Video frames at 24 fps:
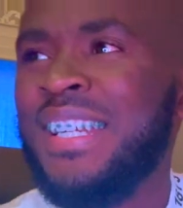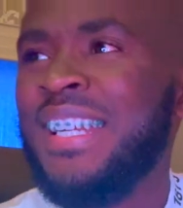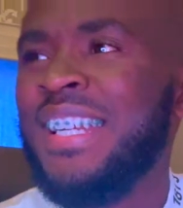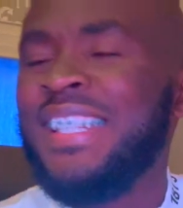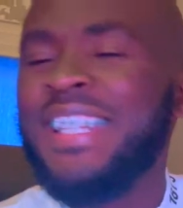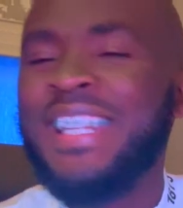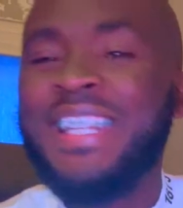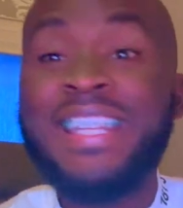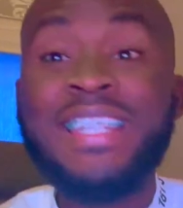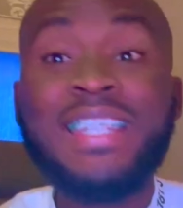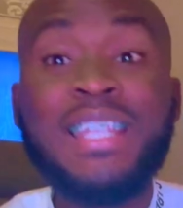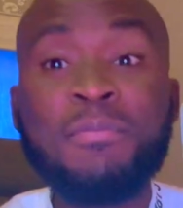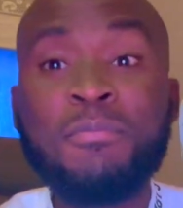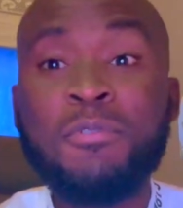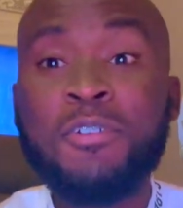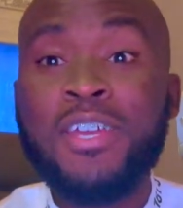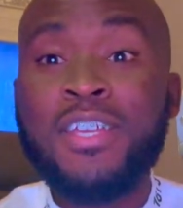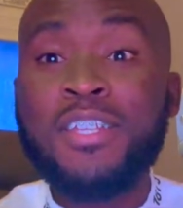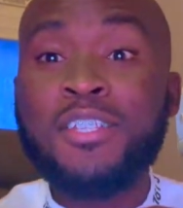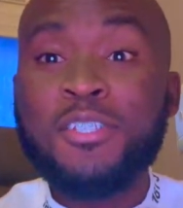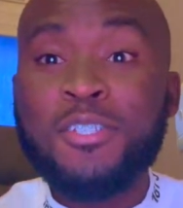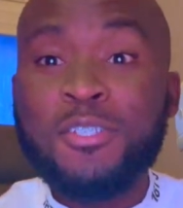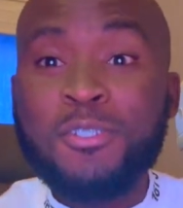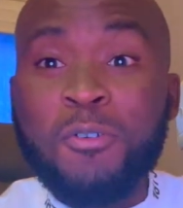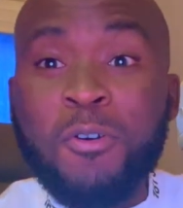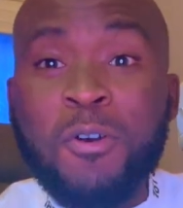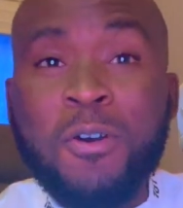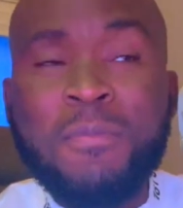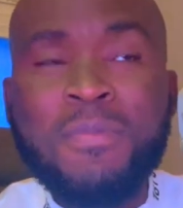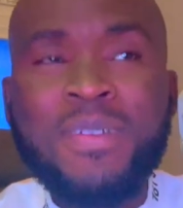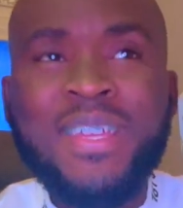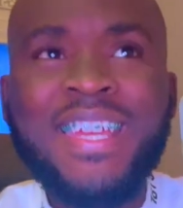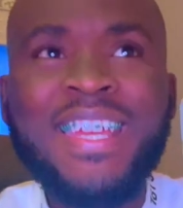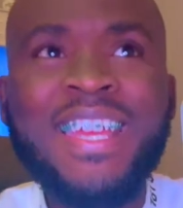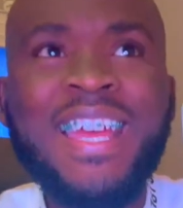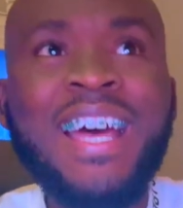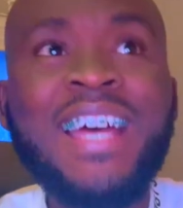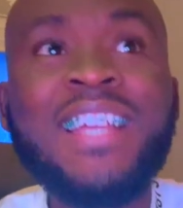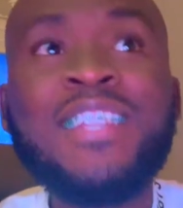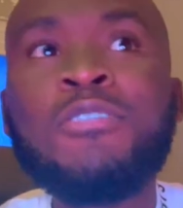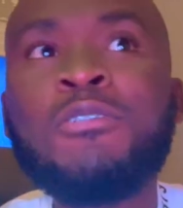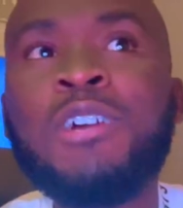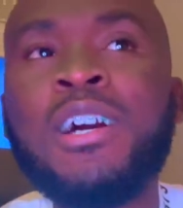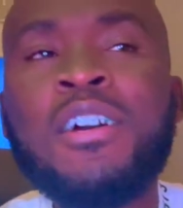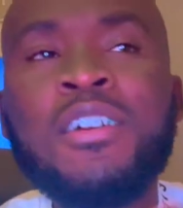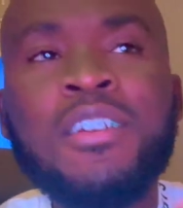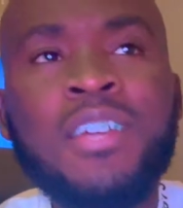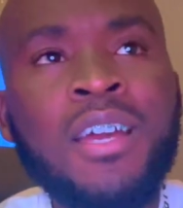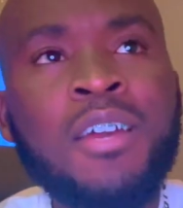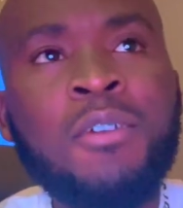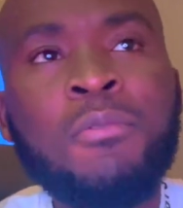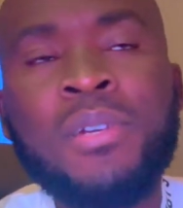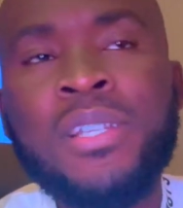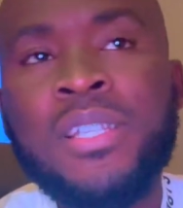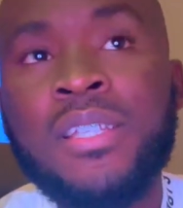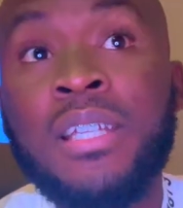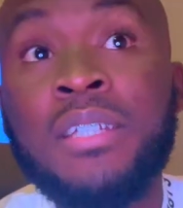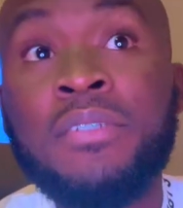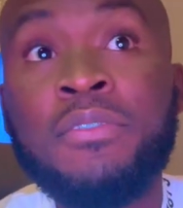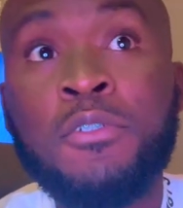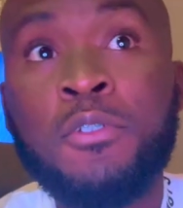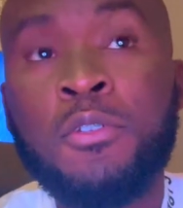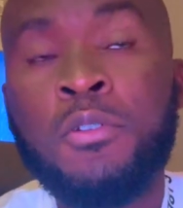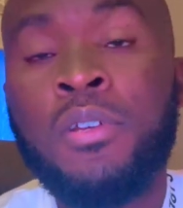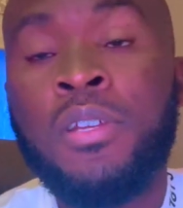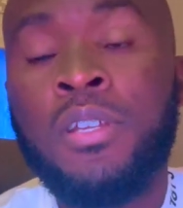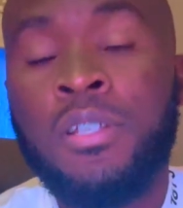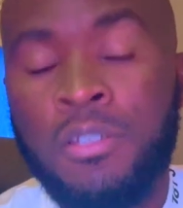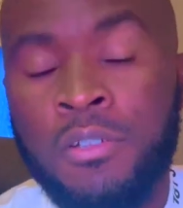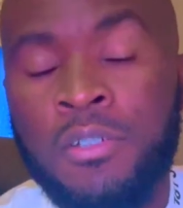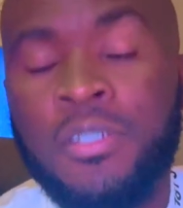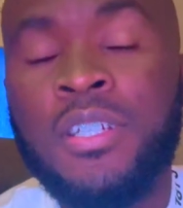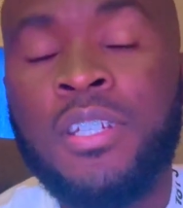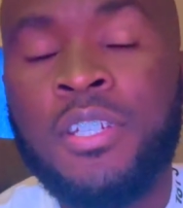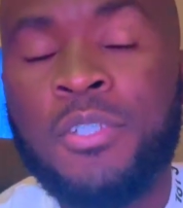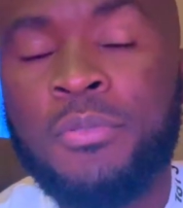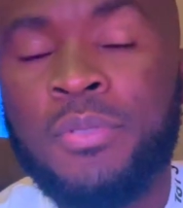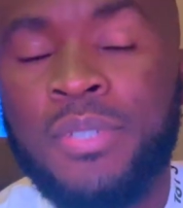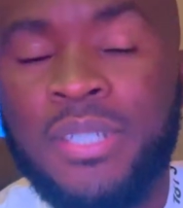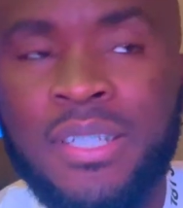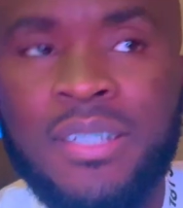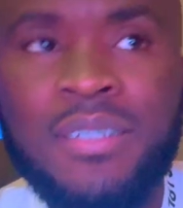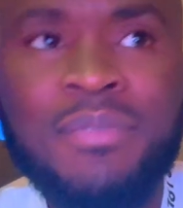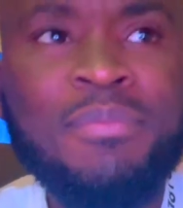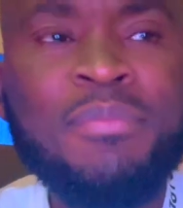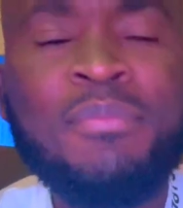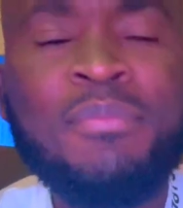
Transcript: The last time you guys saw me, I watched that video a lot actually.